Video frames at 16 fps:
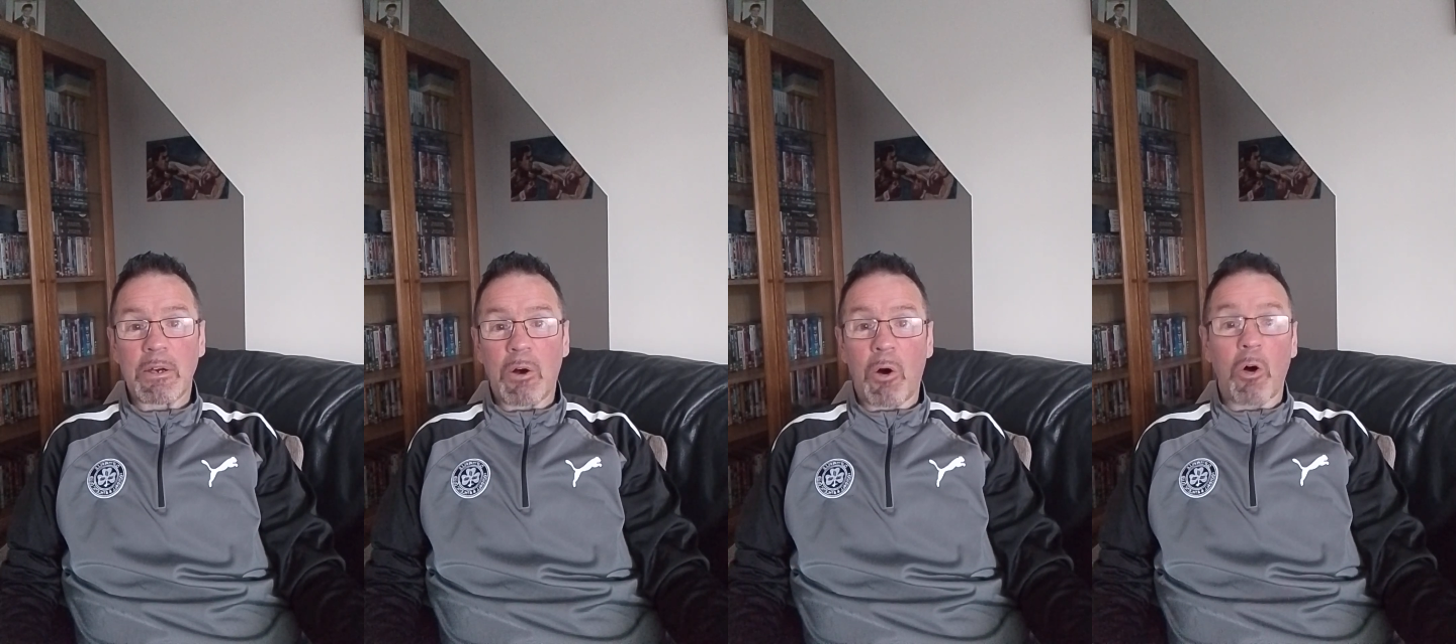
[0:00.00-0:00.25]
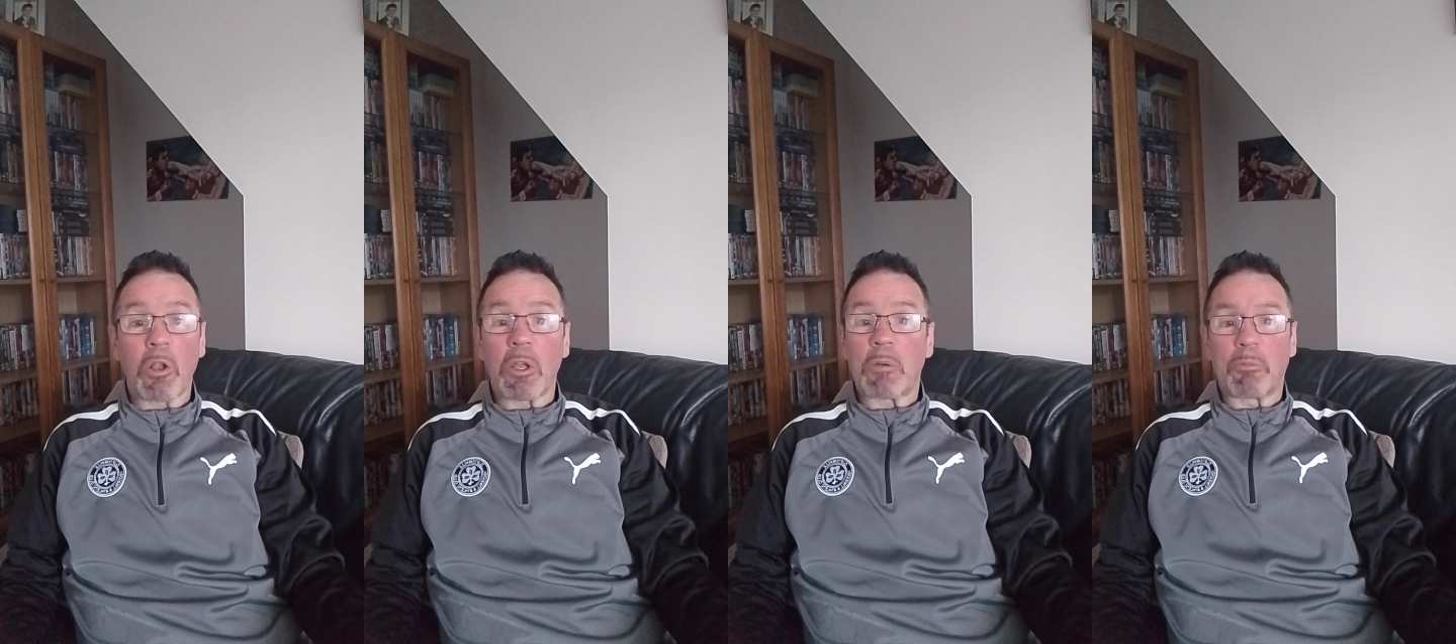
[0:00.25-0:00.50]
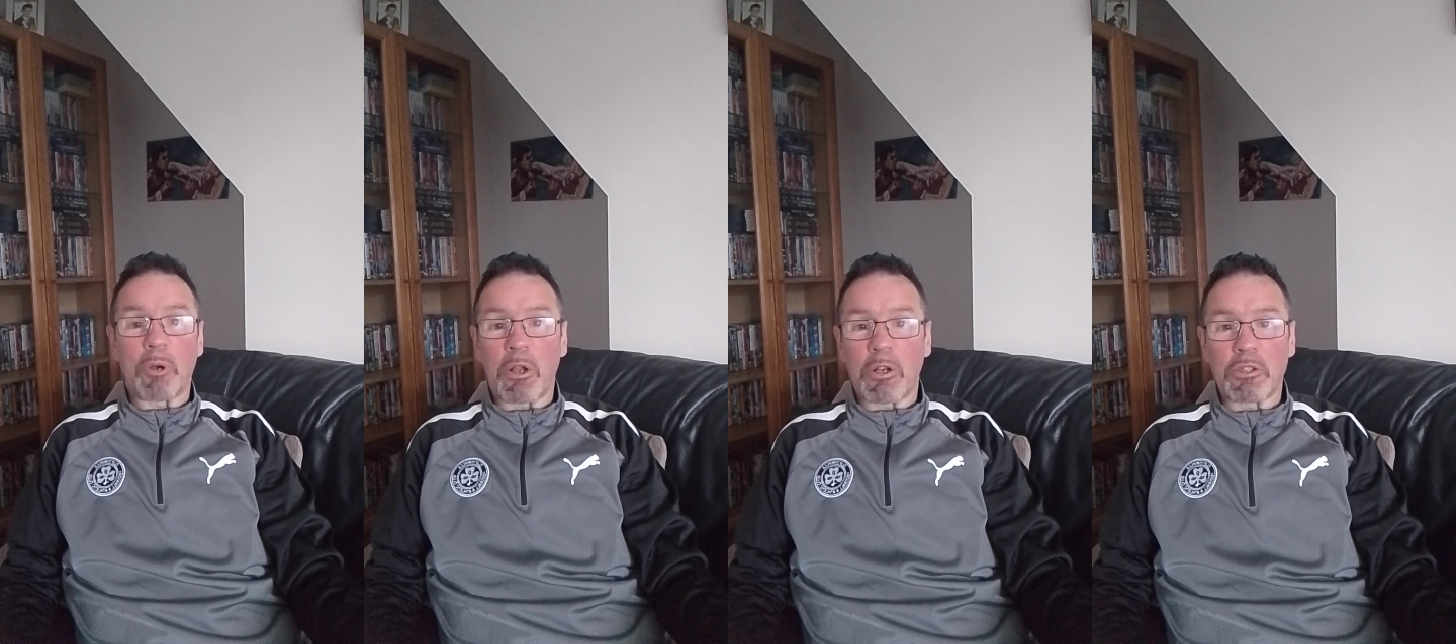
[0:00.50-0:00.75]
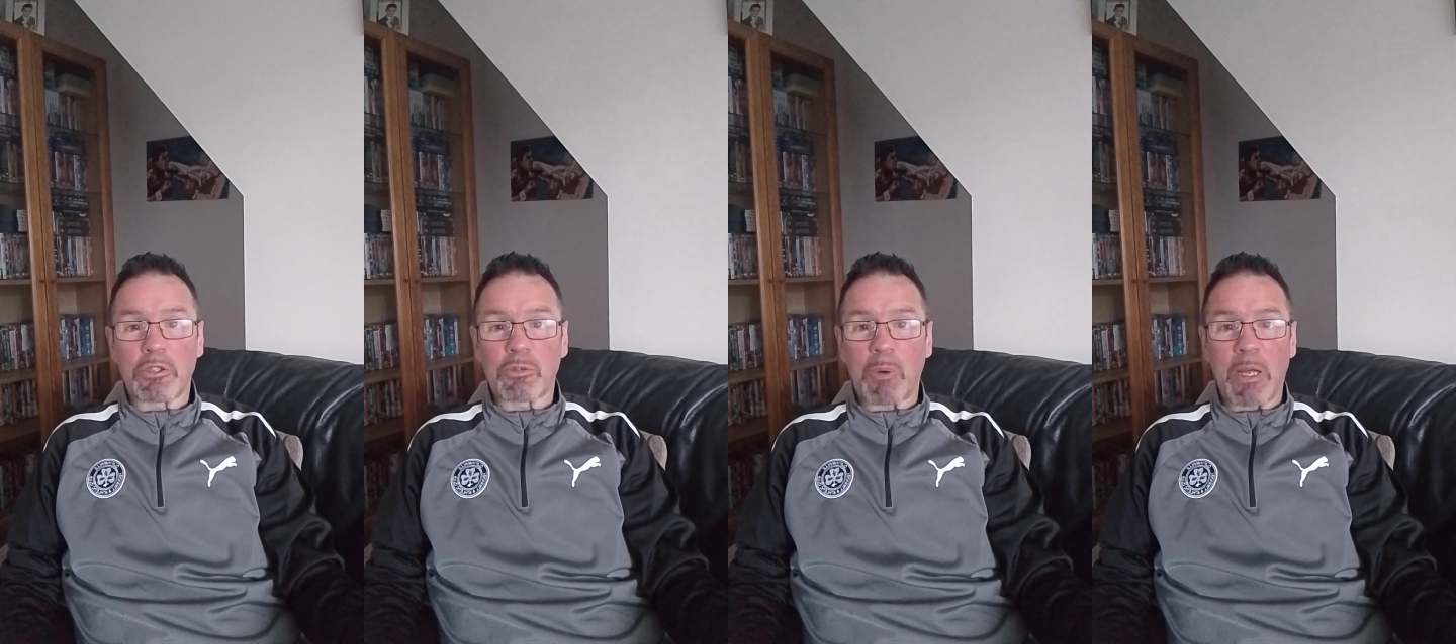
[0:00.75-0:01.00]
all the
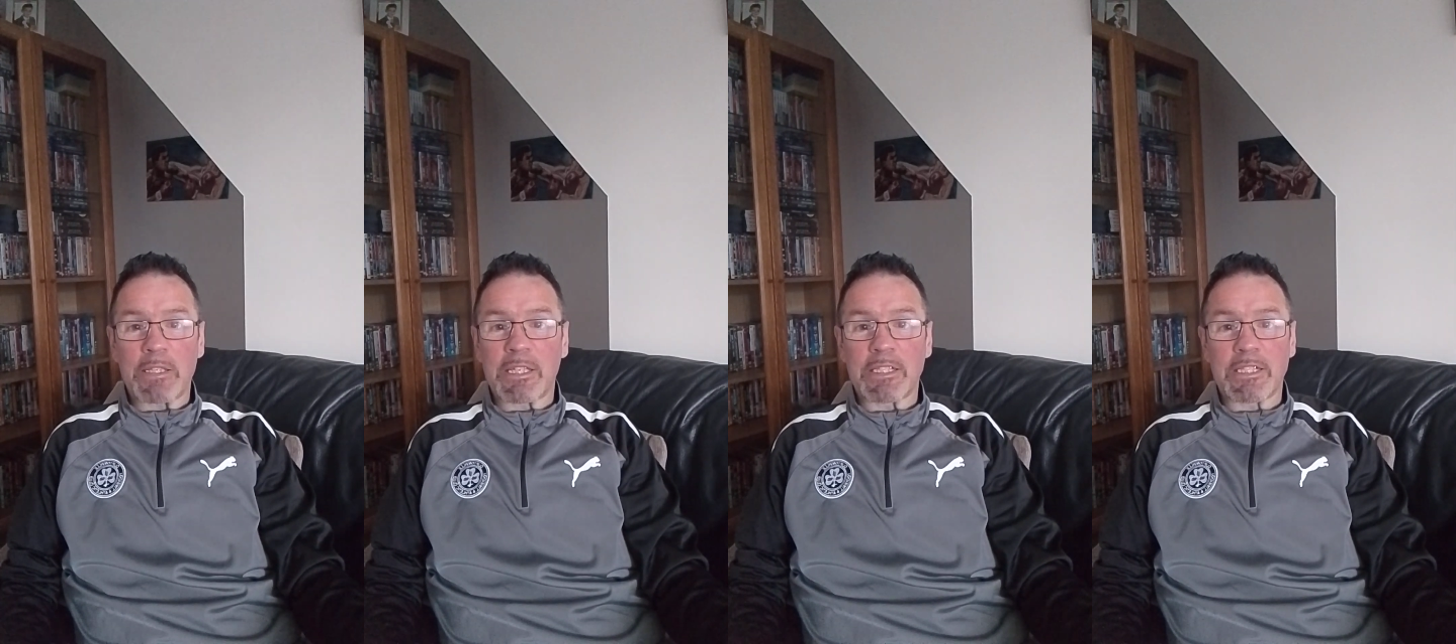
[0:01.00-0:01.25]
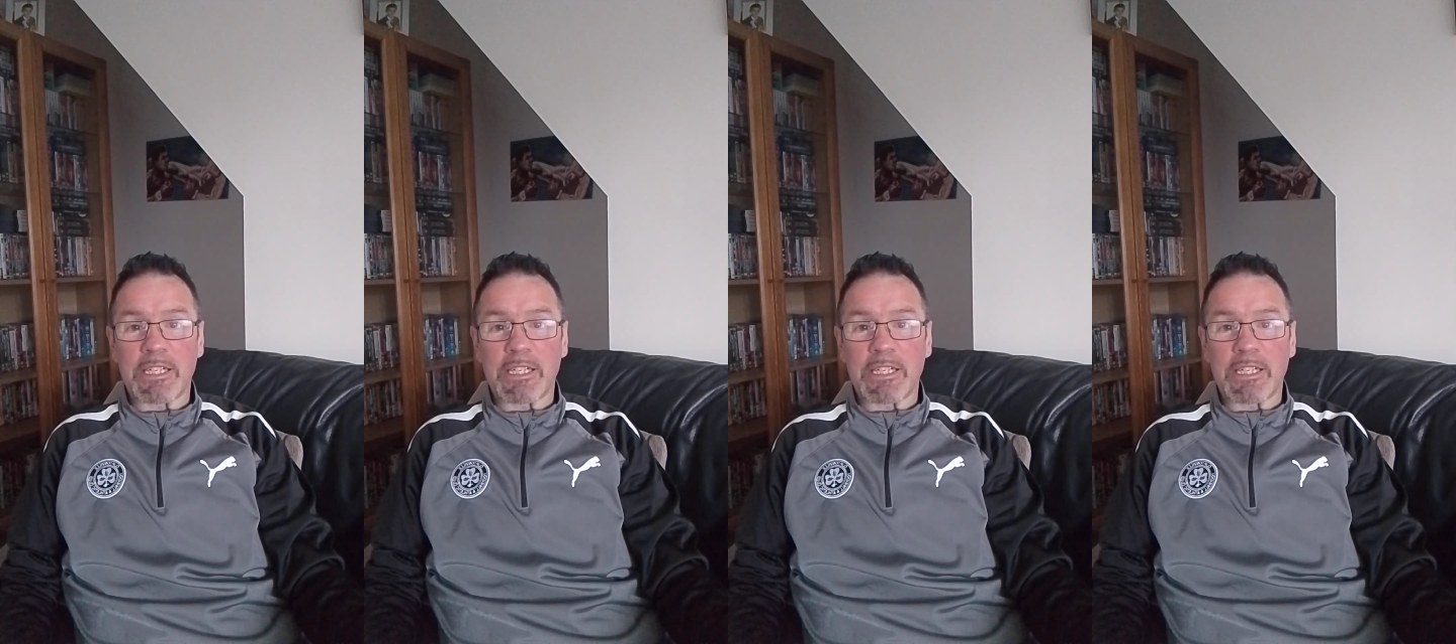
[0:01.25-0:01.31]
brothers went to